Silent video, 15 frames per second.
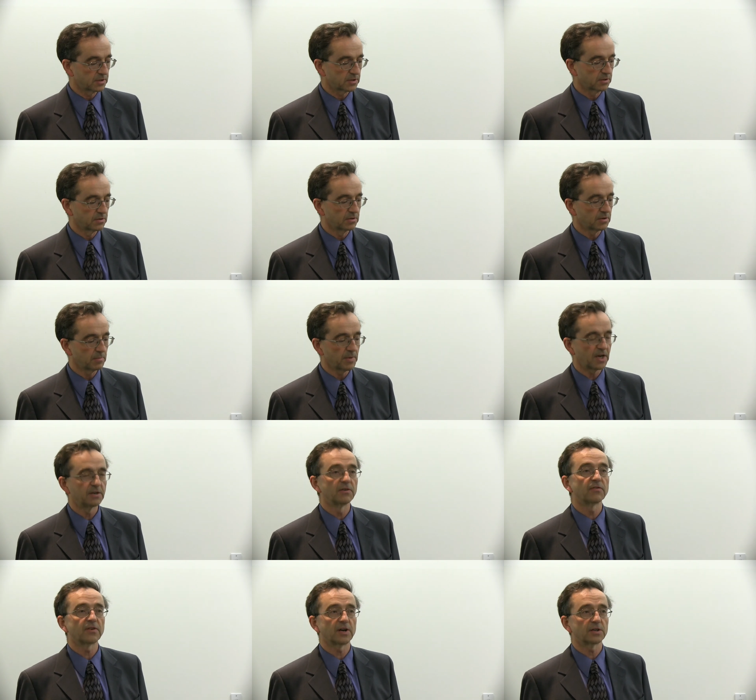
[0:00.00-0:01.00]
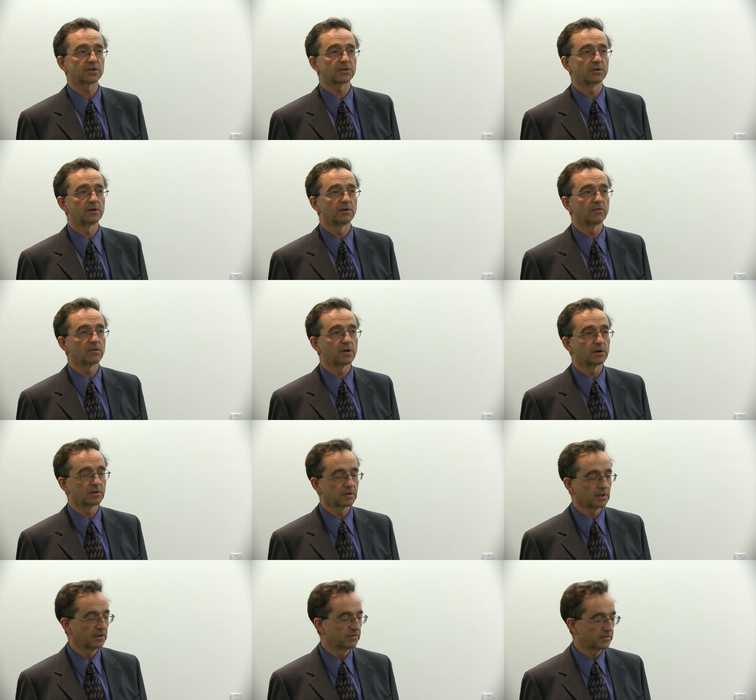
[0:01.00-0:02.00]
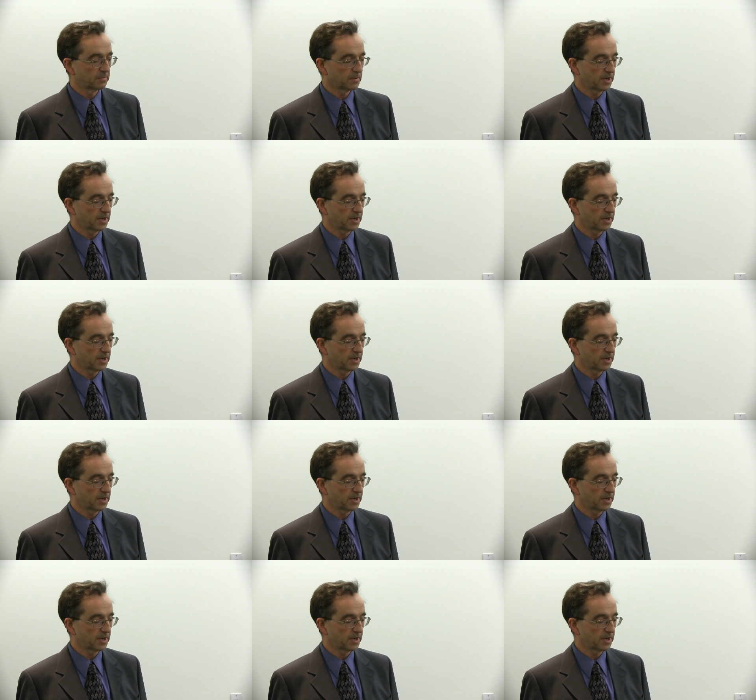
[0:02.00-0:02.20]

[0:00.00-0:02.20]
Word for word: to the manufacture of long-lived